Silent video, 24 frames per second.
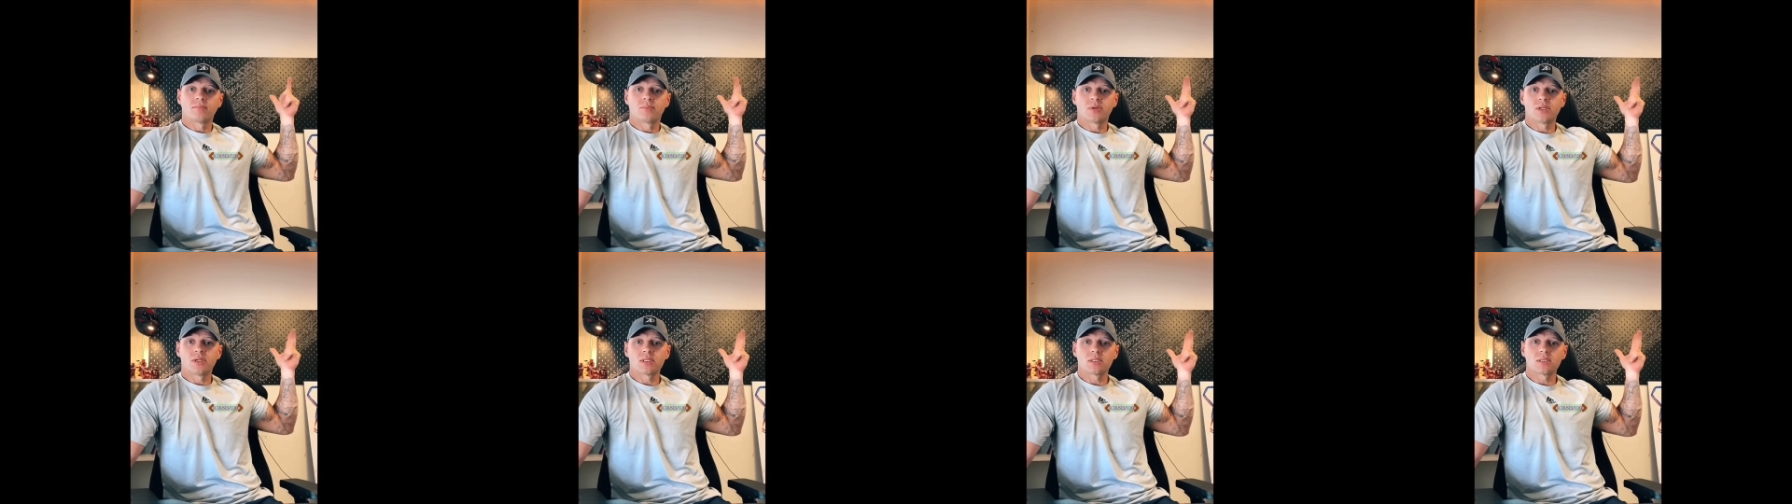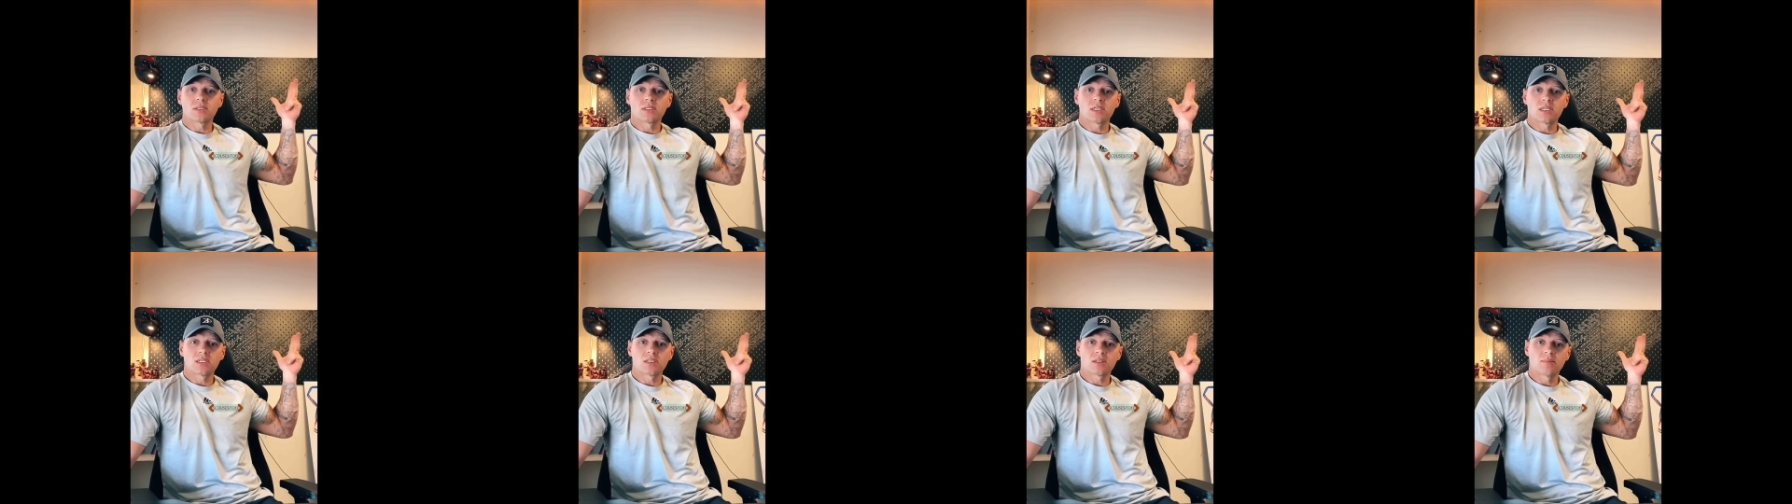prison
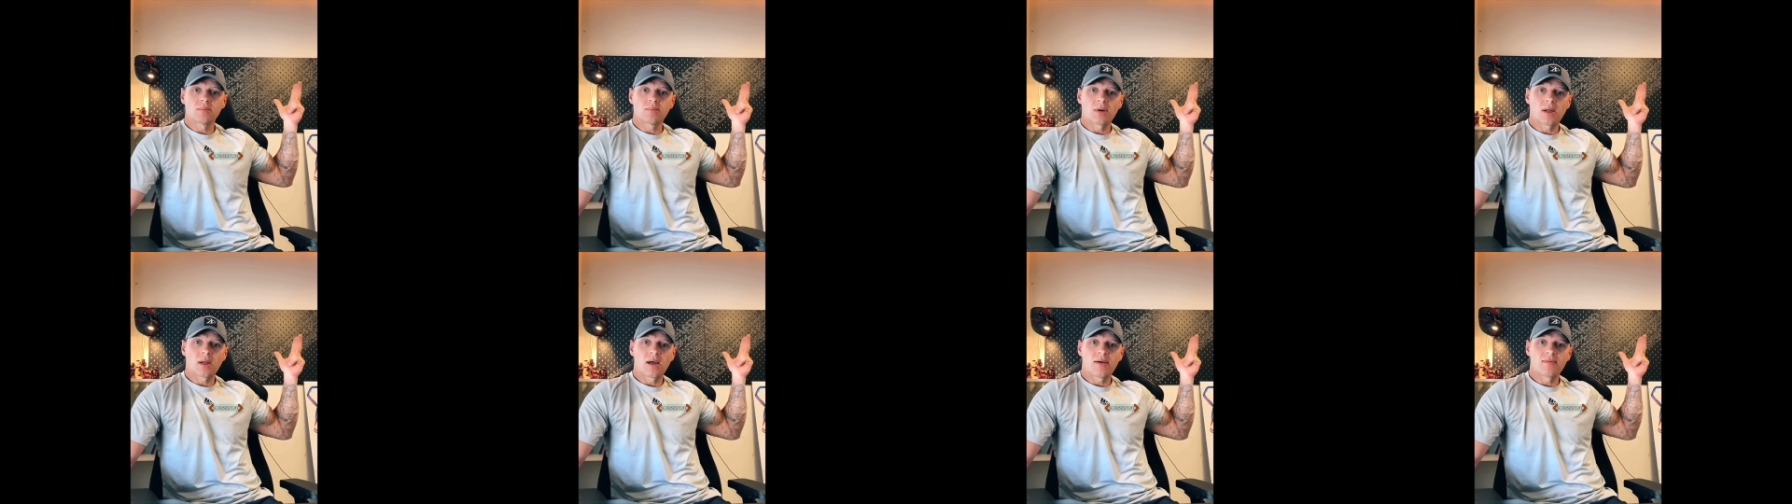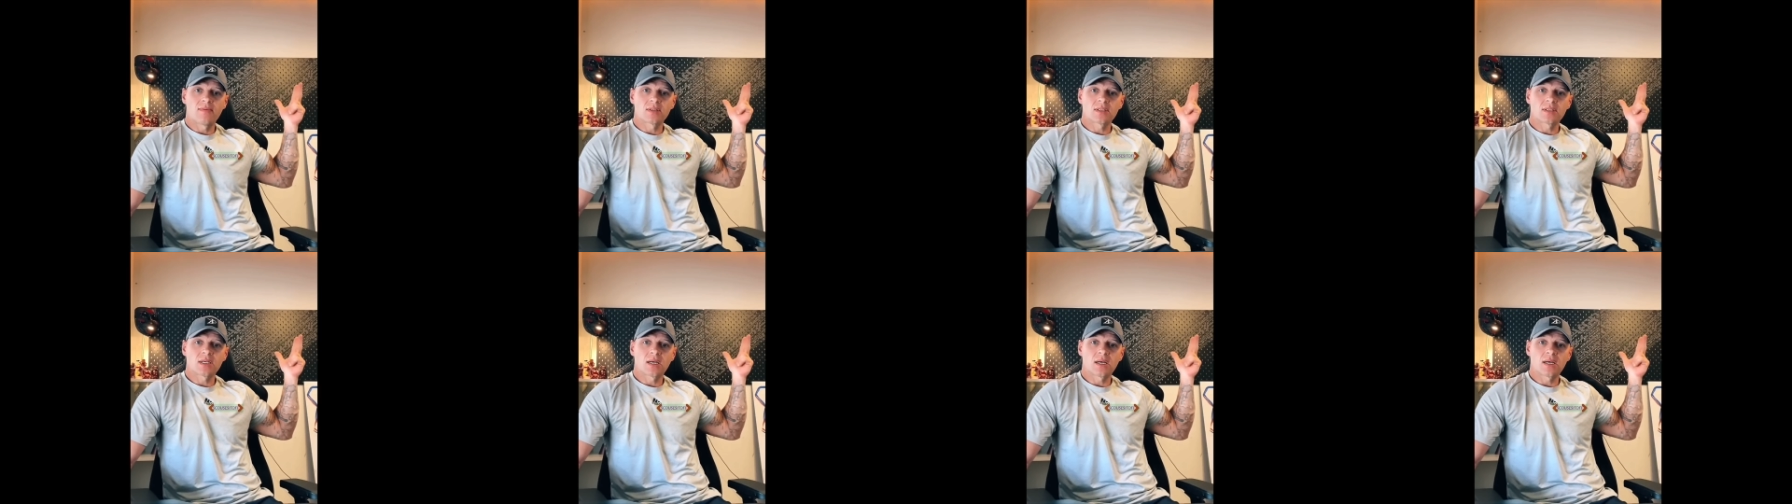system
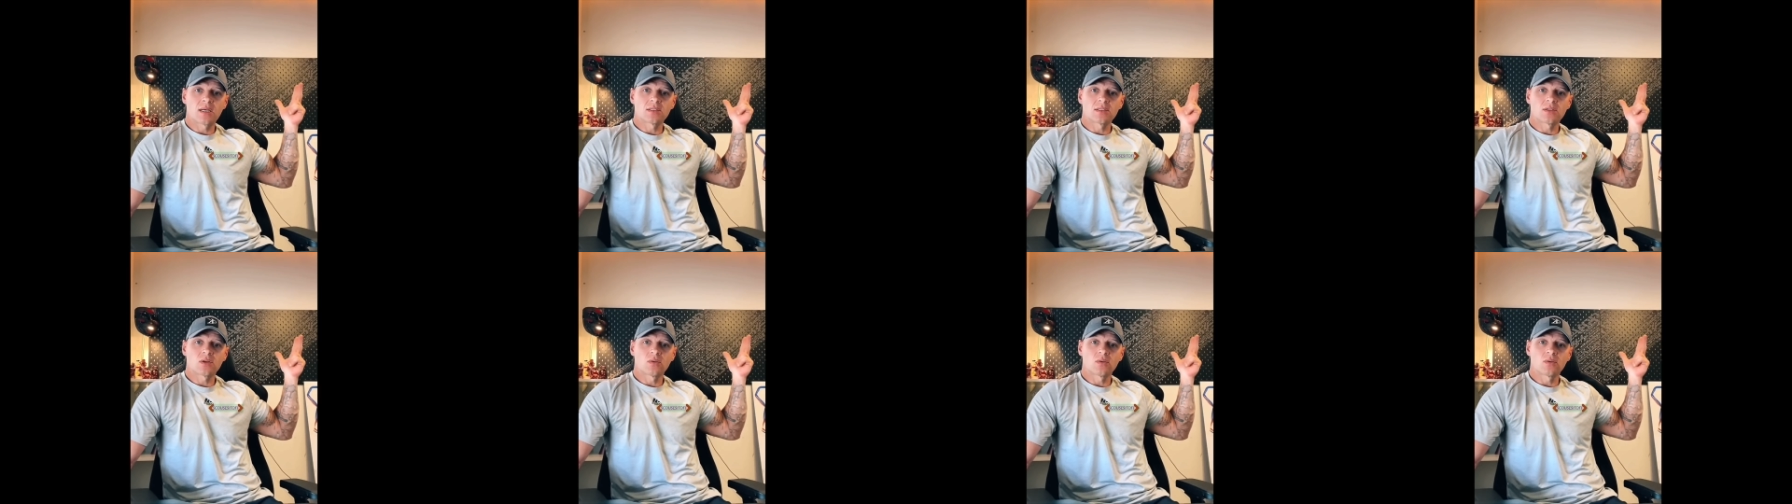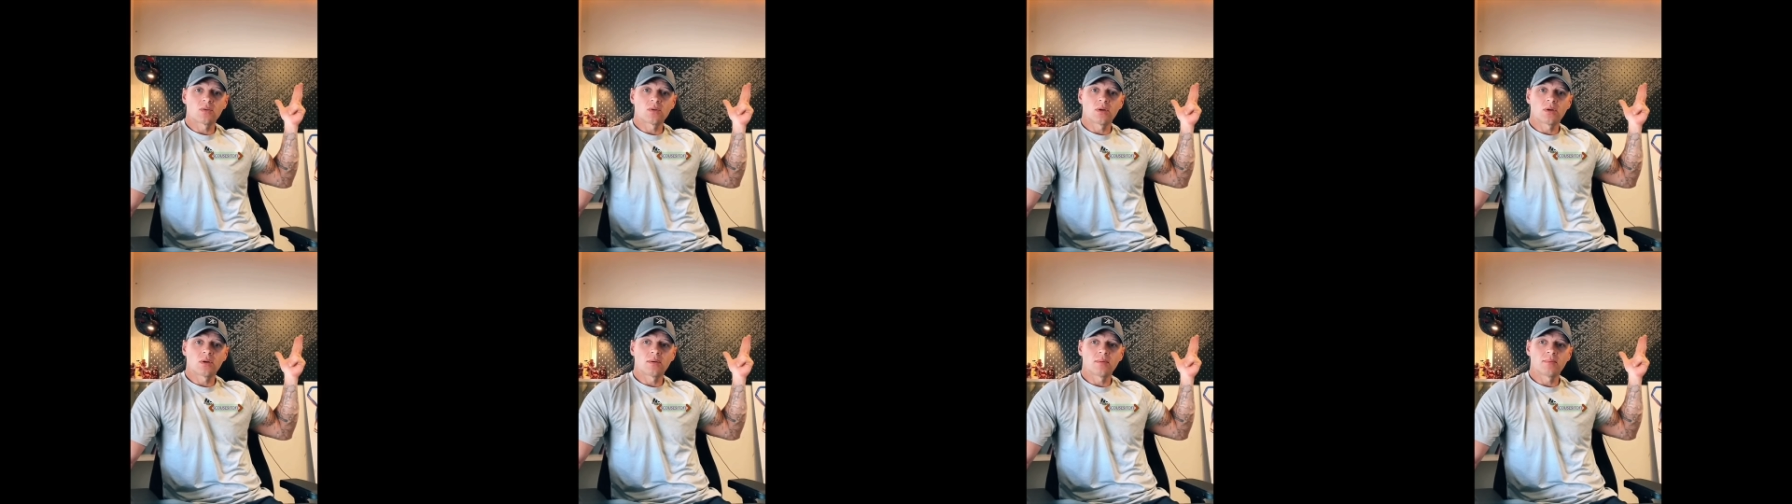privatised
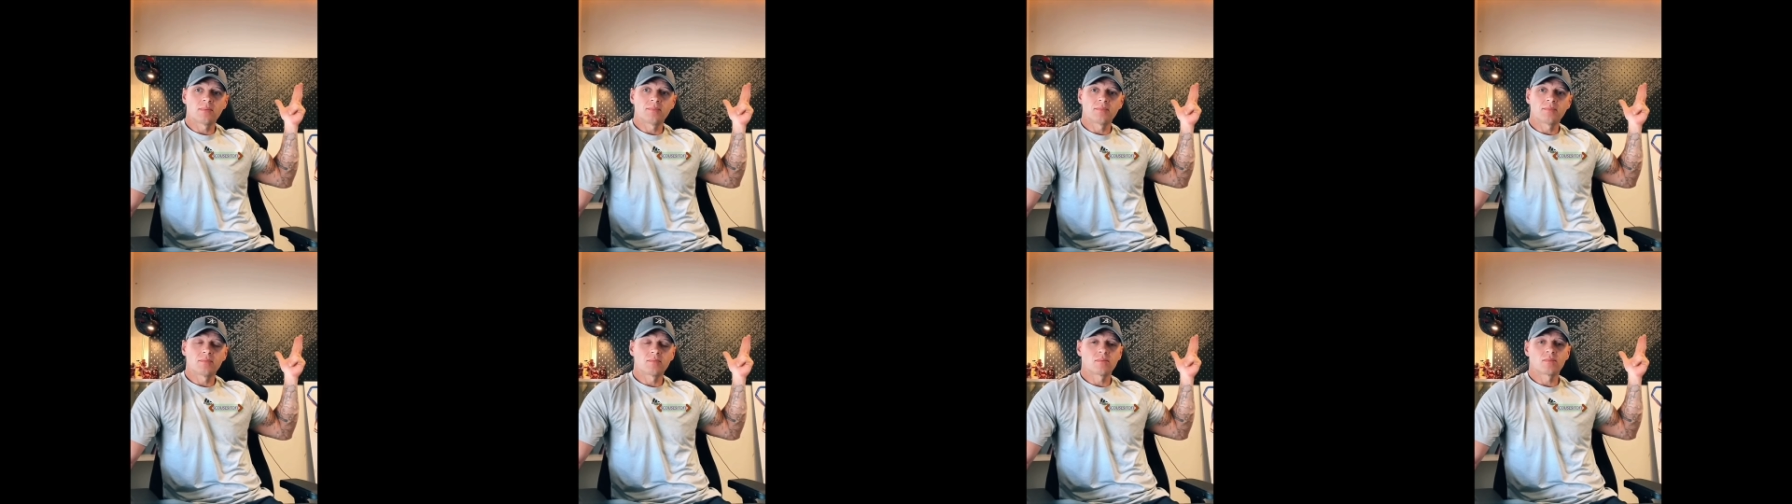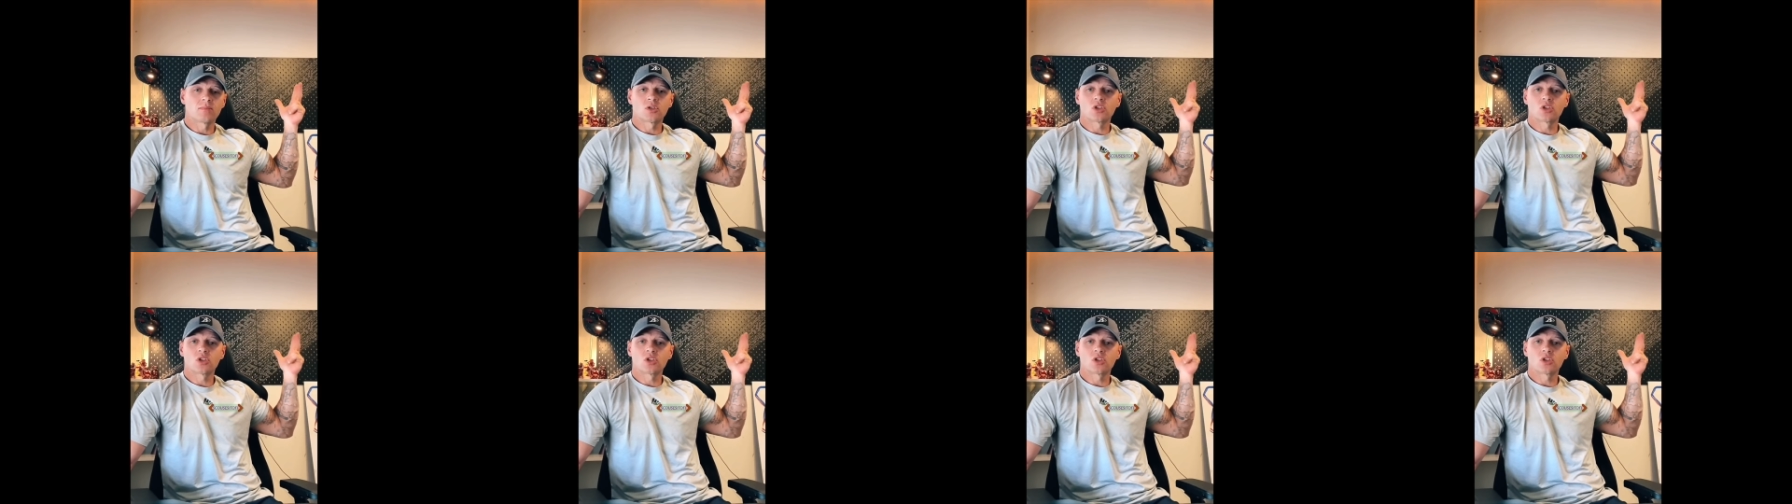under him,